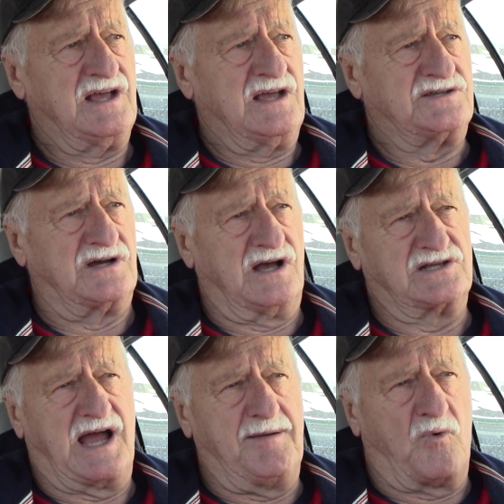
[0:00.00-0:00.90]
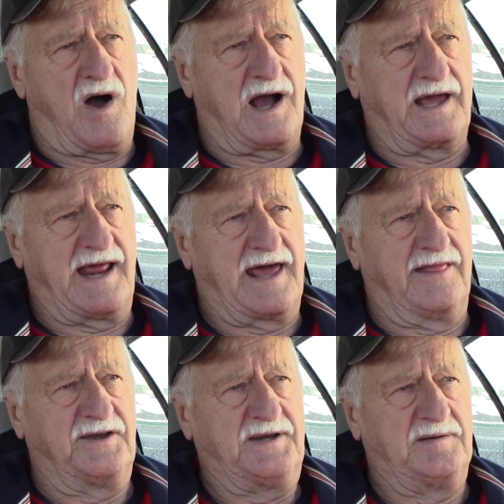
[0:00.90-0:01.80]
So as I'm walking out
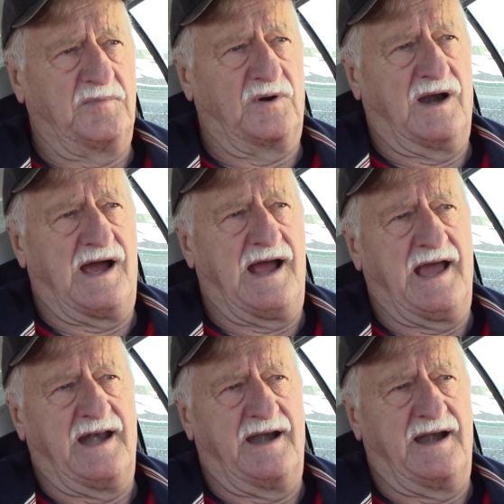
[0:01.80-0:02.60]
of the timberline